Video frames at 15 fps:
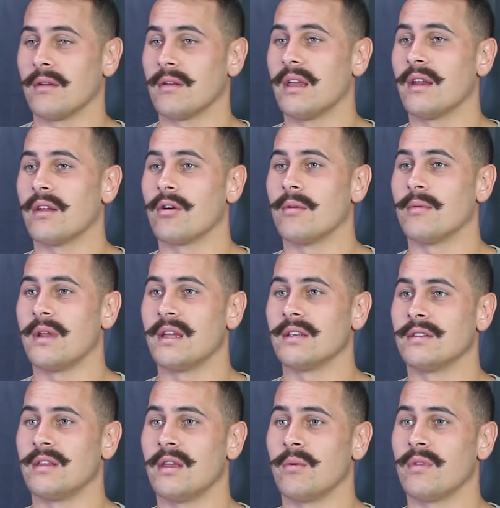get a
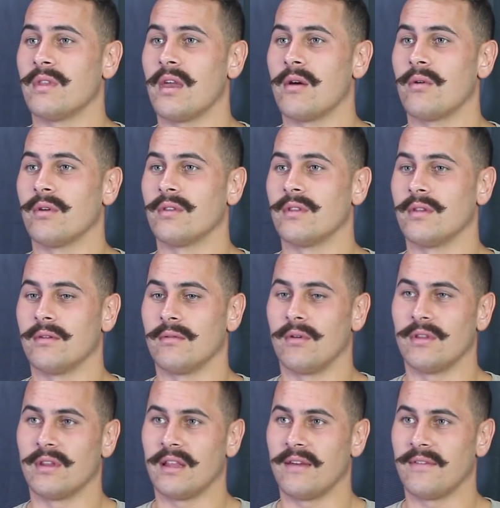combination there with Yowie
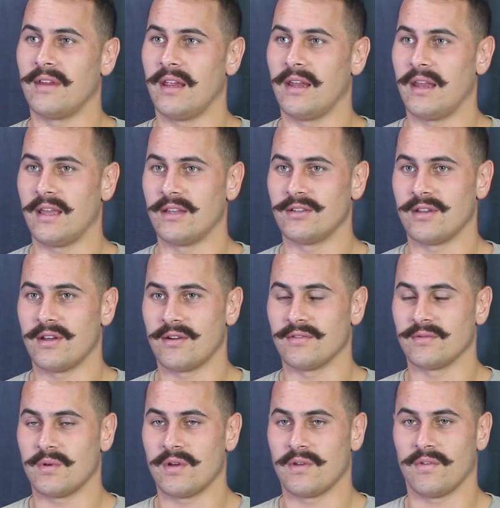on the left hand edge there as
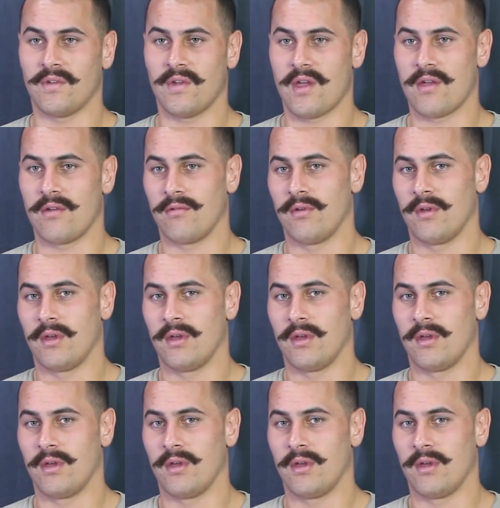well. So